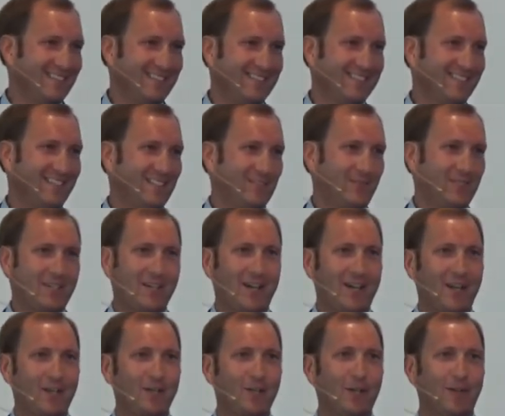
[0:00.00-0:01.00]
That's what you ought
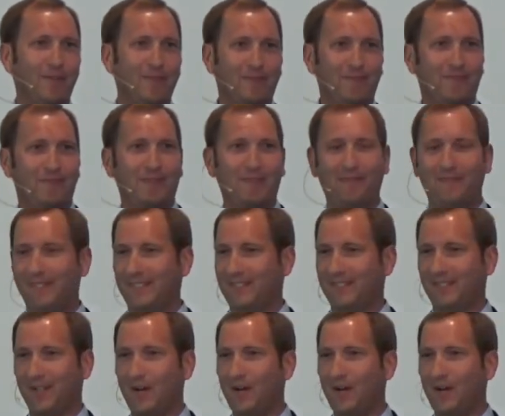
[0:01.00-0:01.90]
to do if this is